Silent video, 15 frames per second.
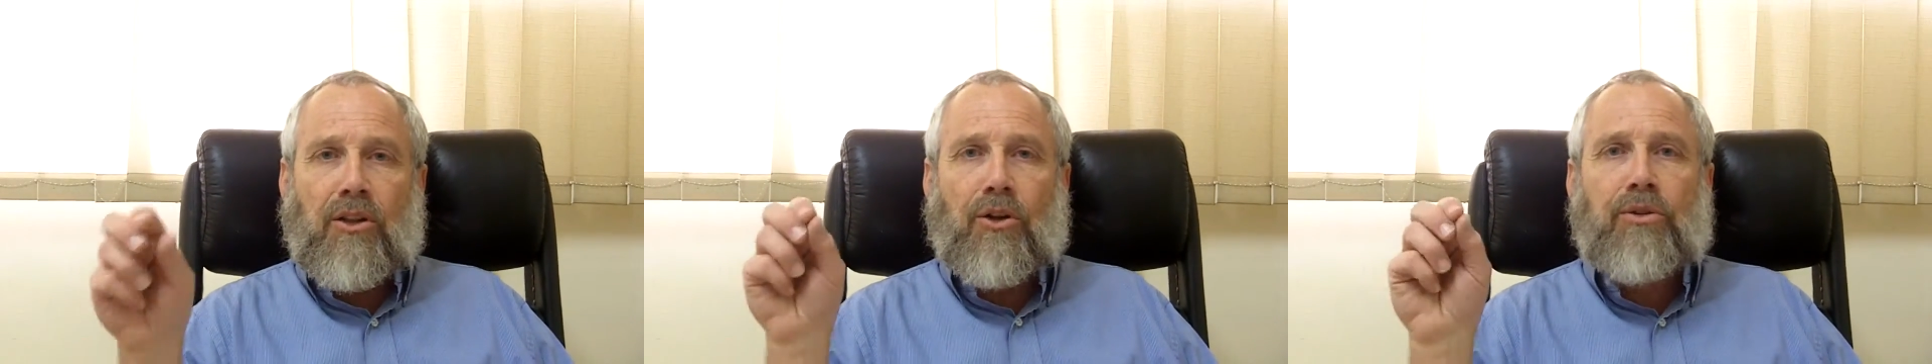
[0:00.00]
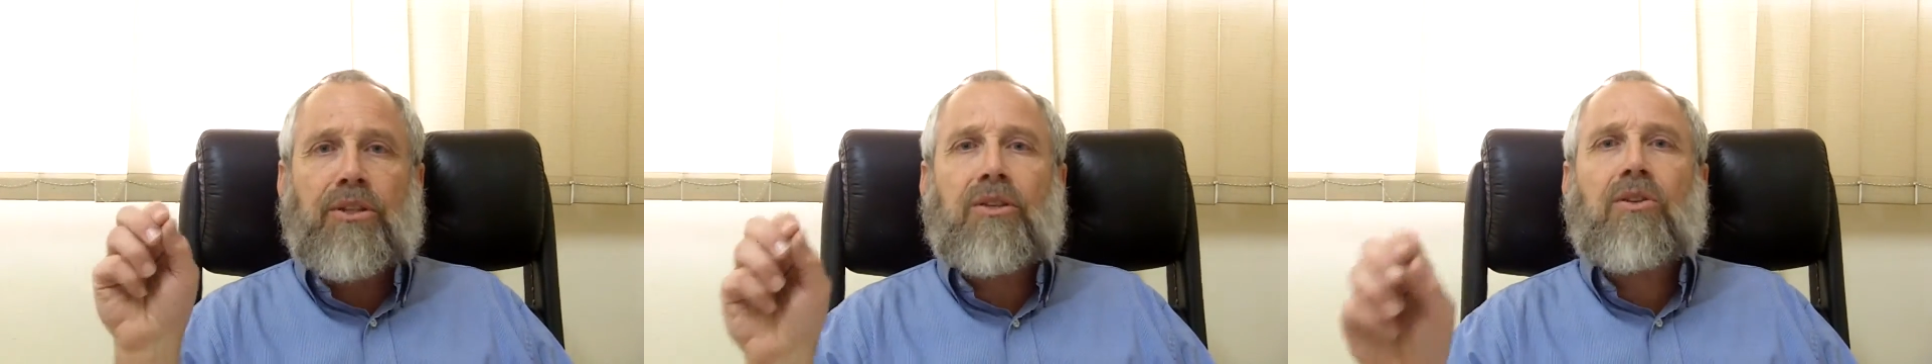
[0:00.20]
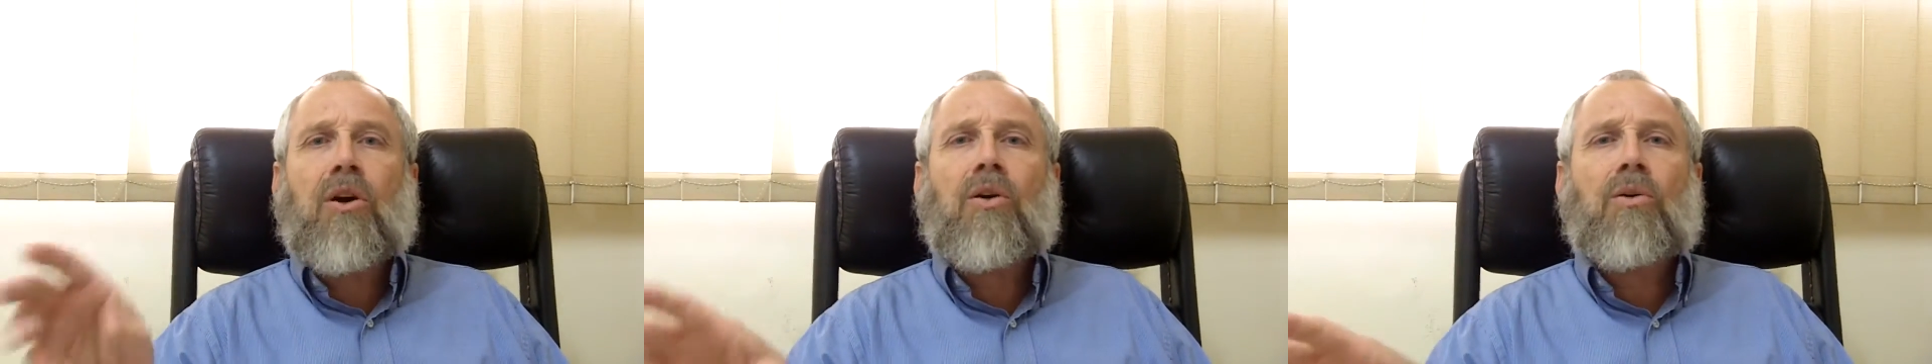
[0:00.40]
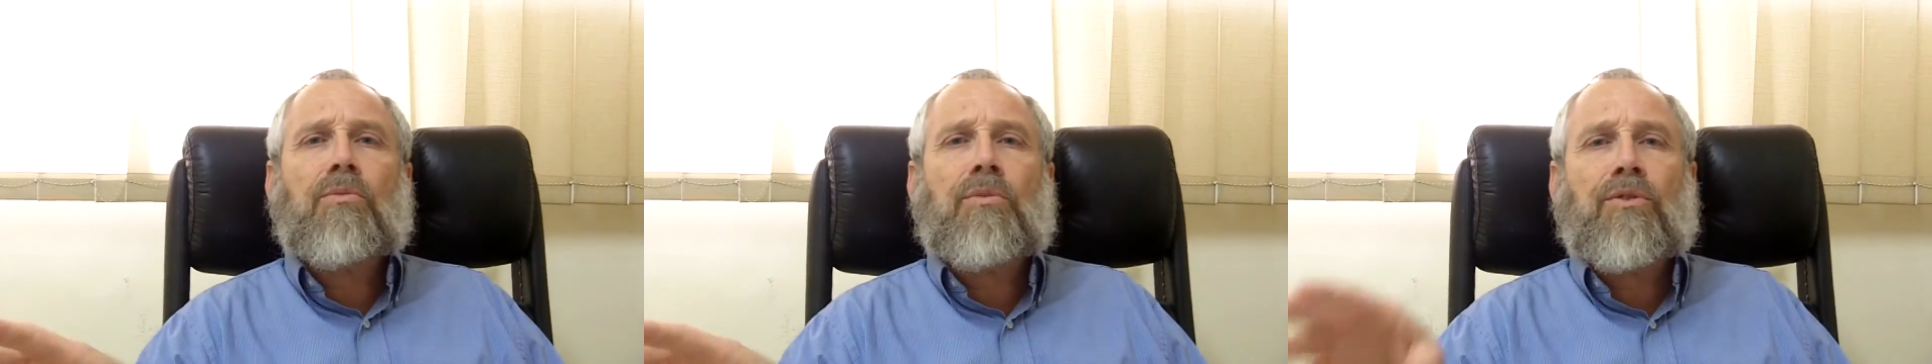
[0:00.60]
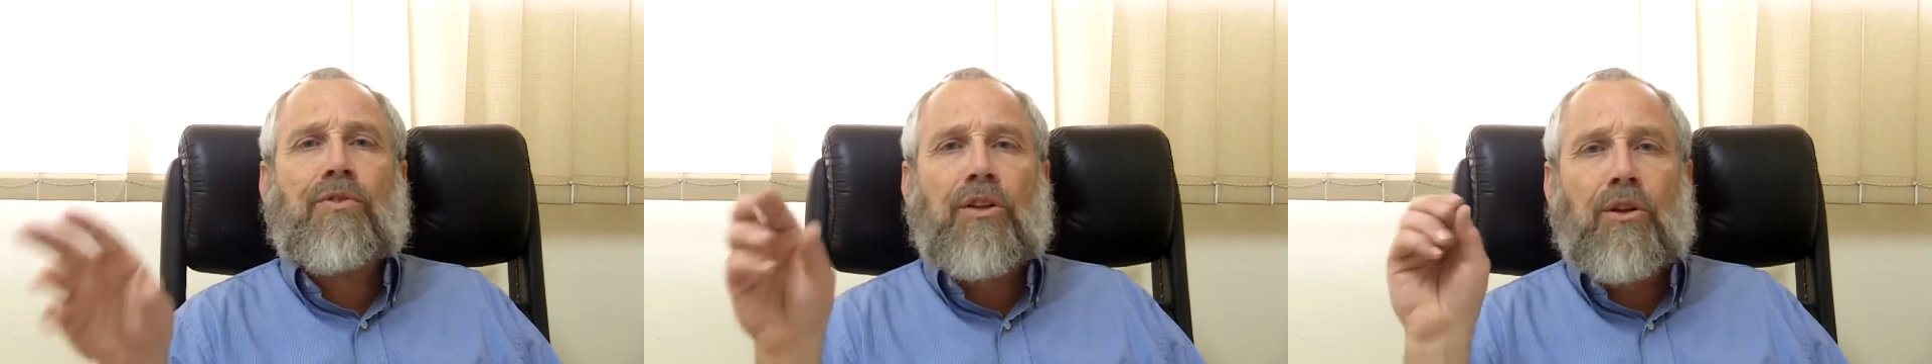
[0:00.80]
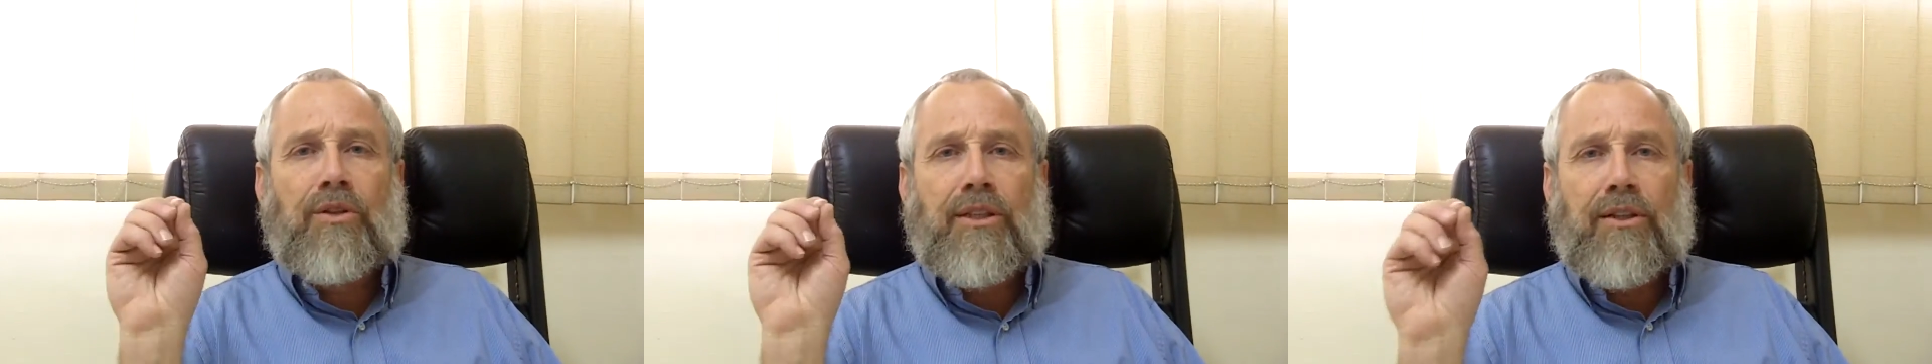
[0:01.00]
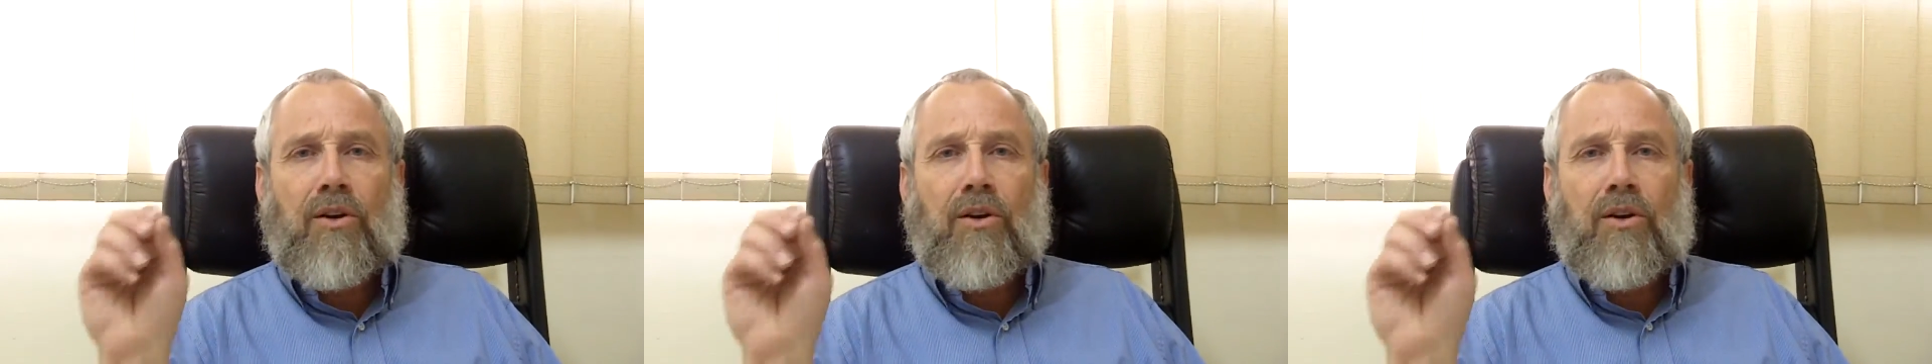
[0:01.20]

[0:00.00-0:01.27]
Lo titom v'lo